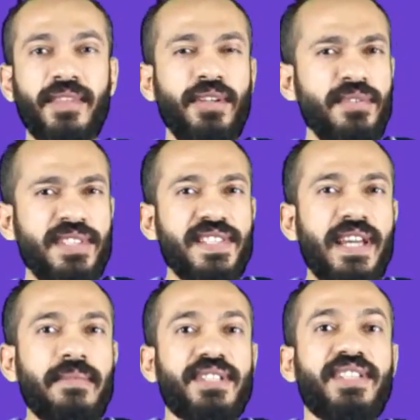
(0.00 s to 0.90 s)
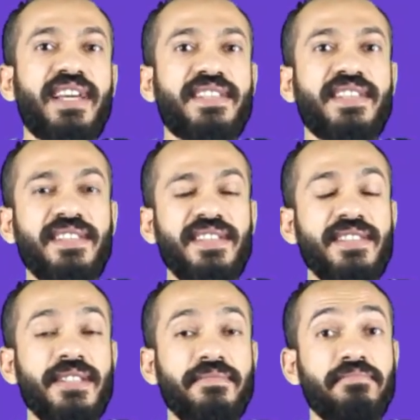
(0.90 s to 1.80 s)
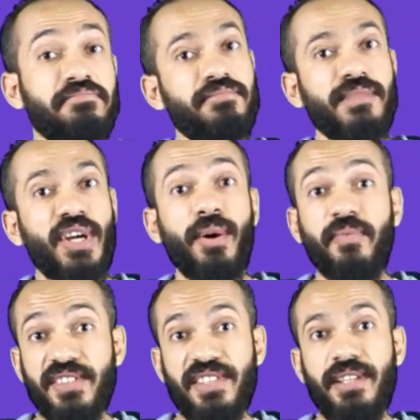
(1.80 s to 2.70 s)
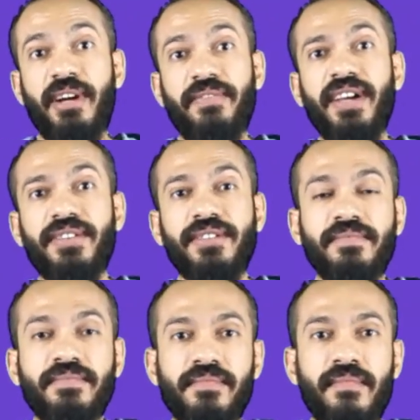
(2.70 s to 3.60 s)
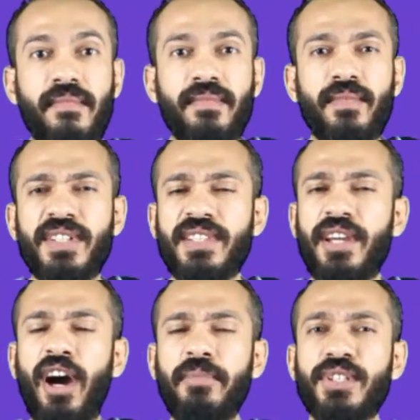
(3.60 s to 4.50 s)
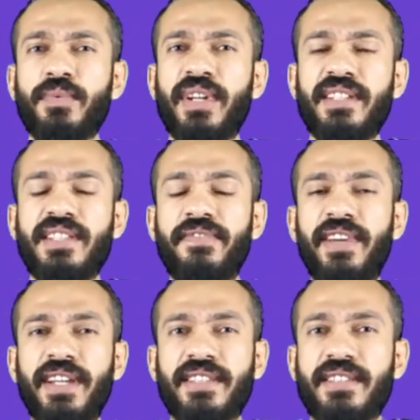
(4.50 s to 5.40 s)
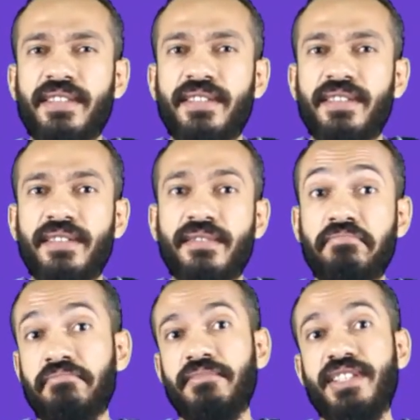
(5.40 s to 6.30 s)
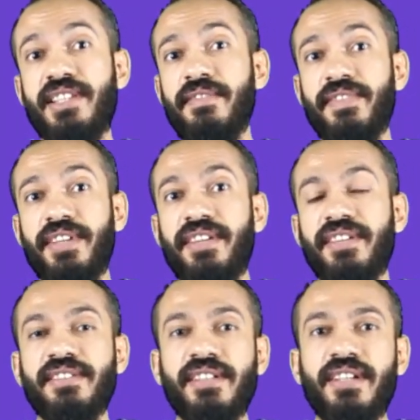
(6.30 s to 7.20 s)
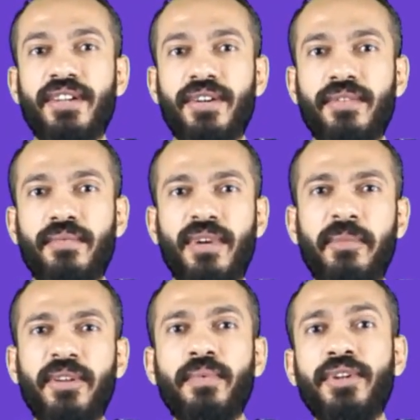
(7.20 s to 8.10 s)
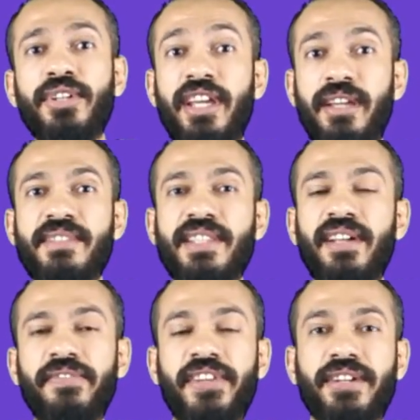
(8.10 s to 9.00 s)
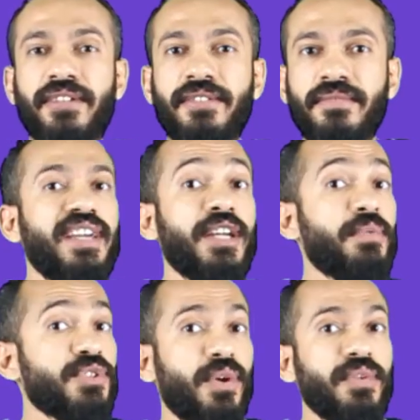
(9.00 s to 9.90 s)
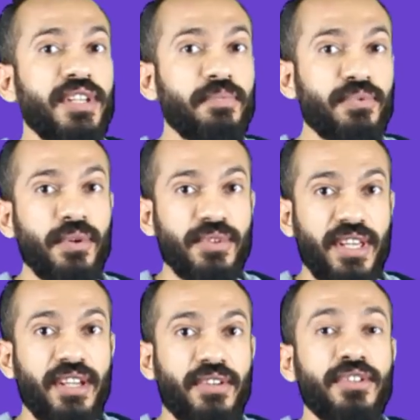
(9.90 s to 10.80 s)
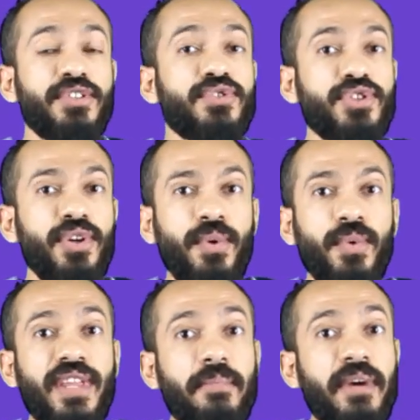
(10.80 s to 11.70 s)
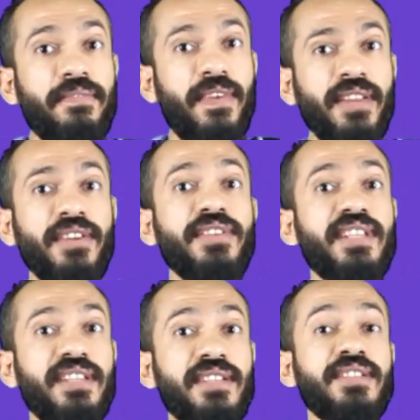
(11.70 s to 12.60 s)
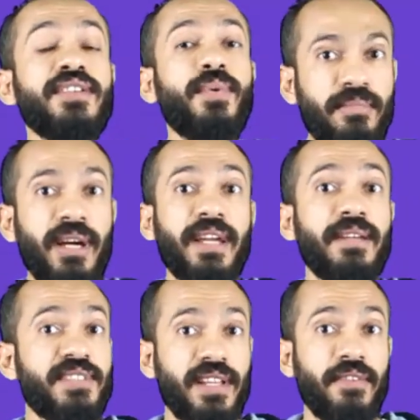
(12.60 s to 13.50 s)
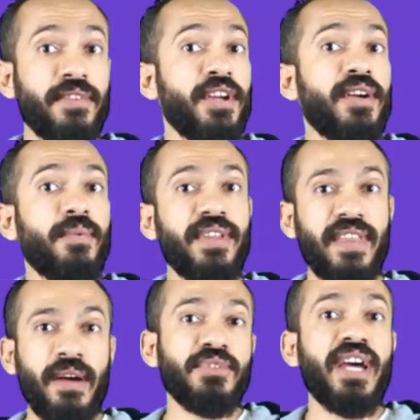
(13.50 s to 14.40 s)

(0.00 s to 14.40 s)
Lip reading: Who's the subject in that sentence? Obviously, my father. What's the object? What did he fix? The TV. What about the word himself here? It was only brought here to show that my father did it by himself without